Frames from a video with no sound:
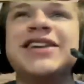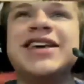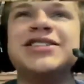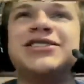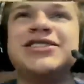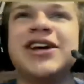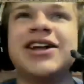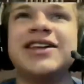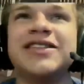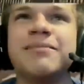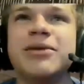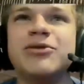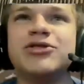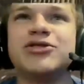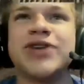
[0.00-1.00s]
He's stealing the
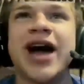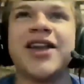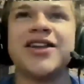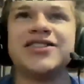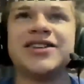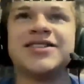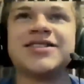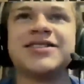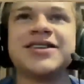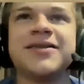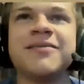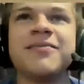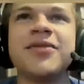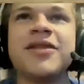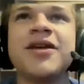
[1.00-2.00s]
mute strategies.
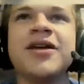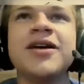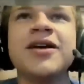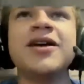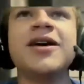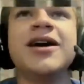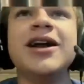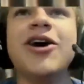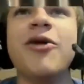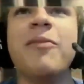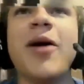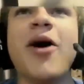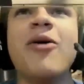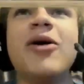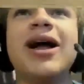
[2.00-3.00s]
No
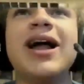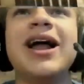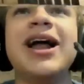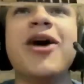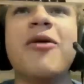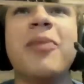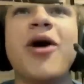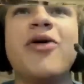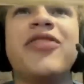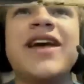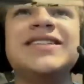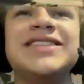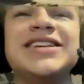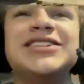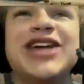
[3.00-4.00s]
bro. No bro
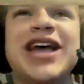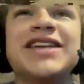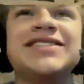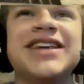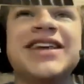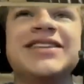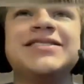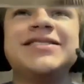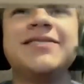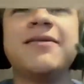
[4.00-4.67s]
thinks he's Jynxzi. He's...